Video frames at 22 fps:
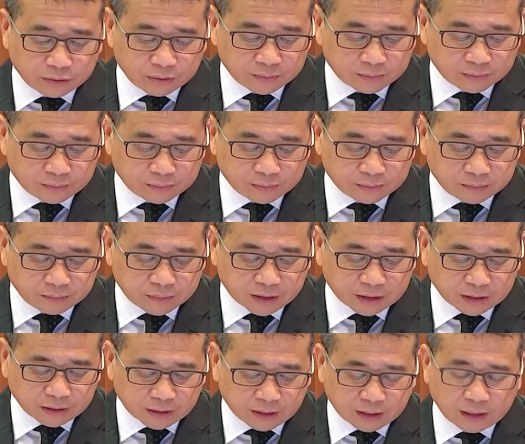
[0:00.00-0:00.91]
Yeah.
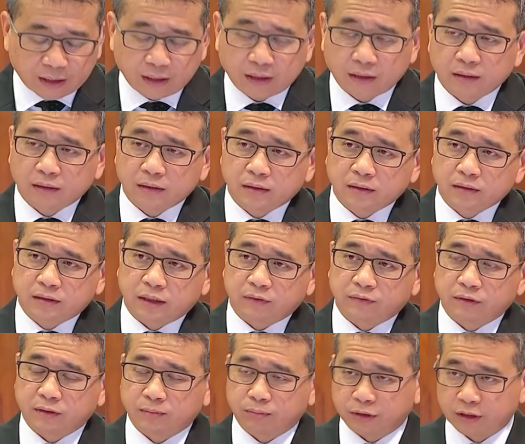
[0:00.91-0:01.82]
But there are
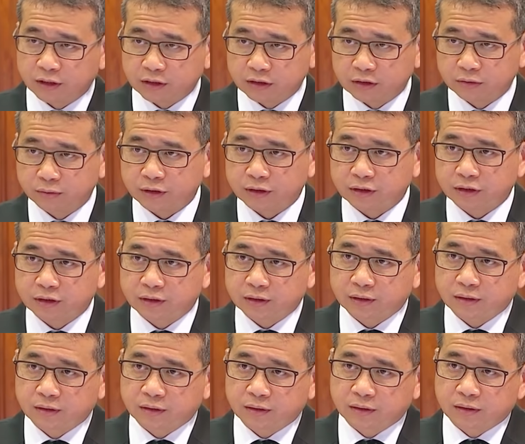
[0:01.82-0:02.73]
several points which
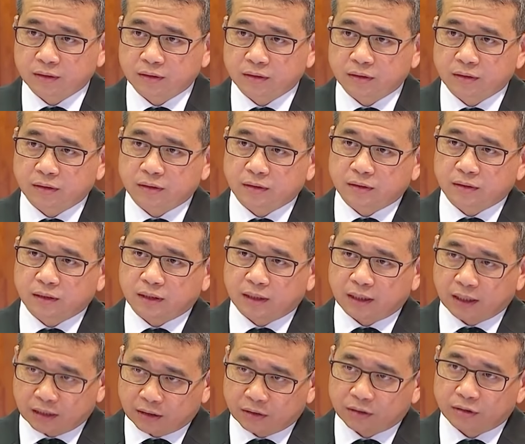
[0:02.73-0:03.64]

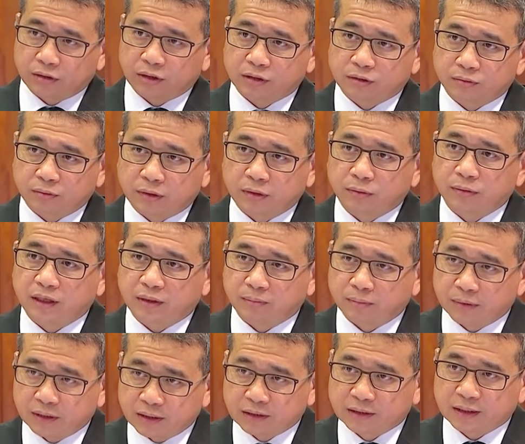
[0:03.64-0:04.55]
cut across what we have
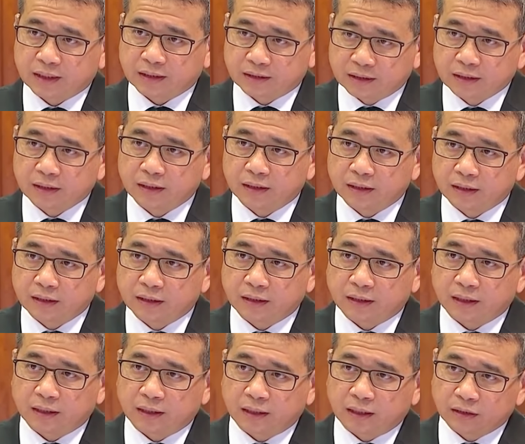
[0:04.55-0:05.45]
been discussing earlier,
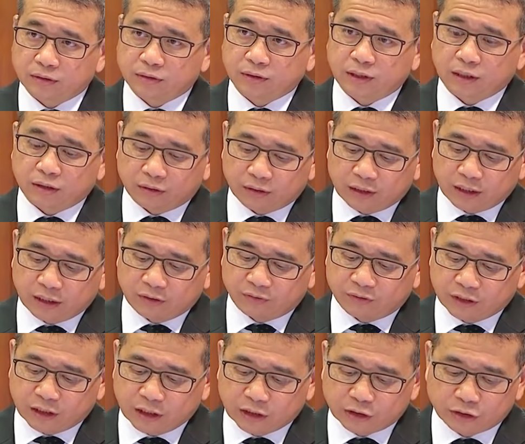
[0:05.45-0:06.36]
and yeah. I'd like to get your
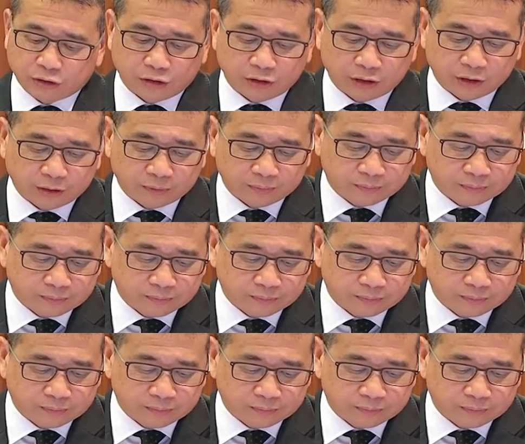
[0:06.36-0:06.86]
clarification on it.